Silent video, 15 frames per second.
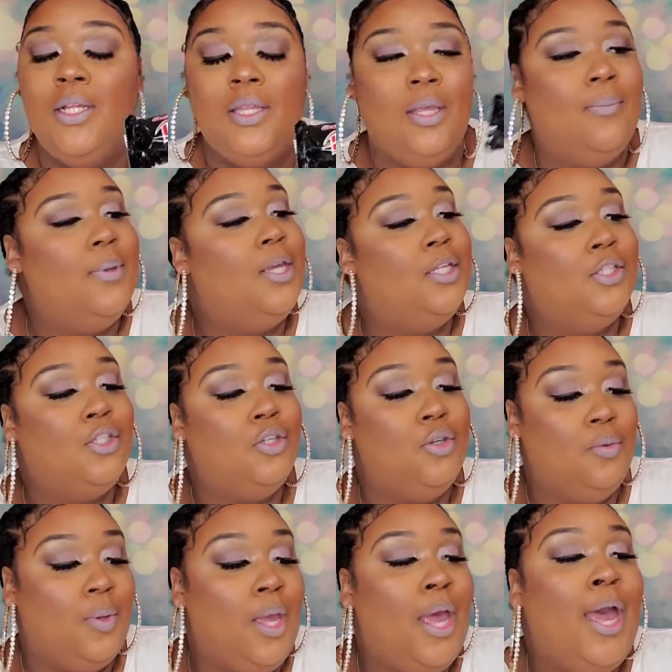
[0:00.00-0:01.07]
them into.
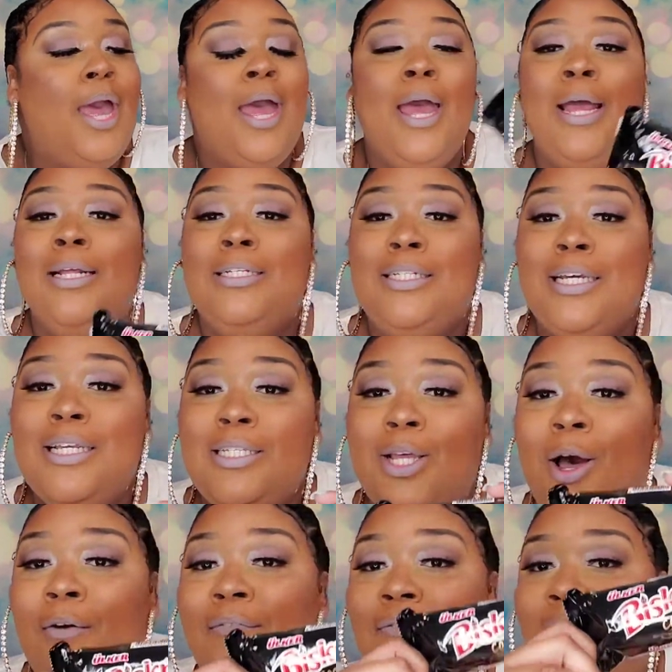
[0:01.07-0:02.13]
Just
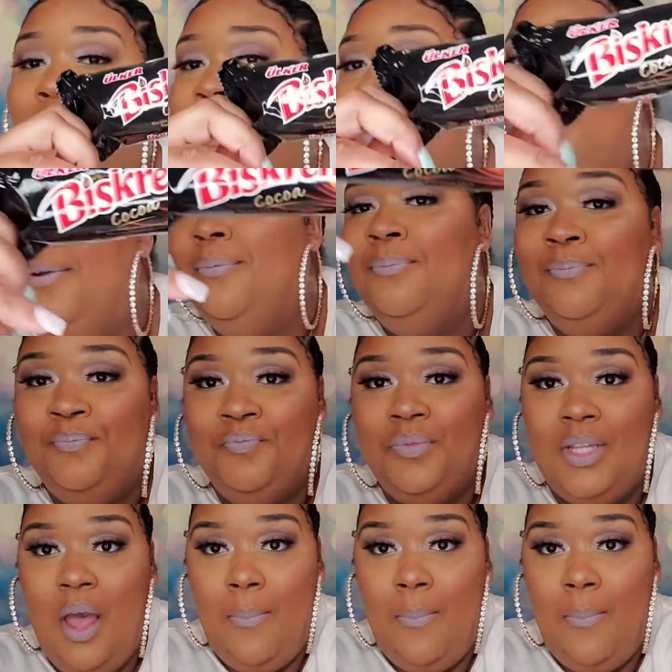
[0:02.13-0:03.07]
off the